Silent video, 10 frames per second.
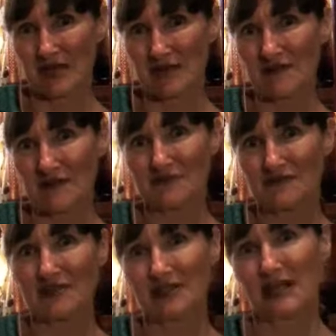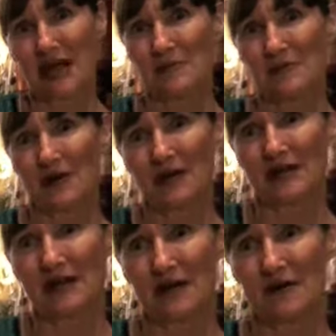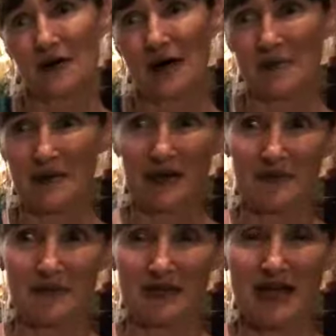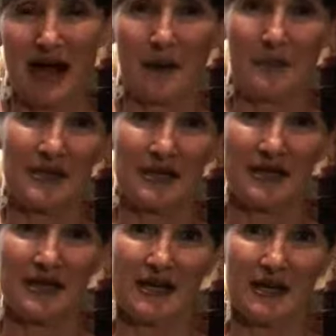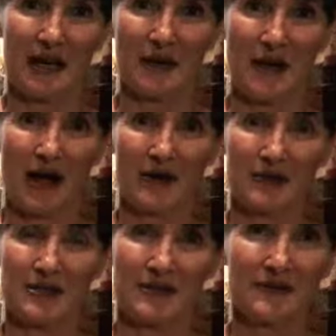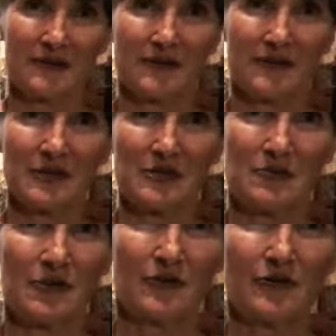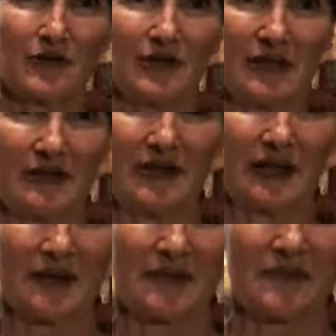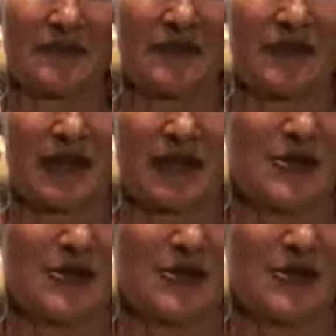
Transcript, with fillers: If I was feeling happy right now, I might be happy about this beautiful evening and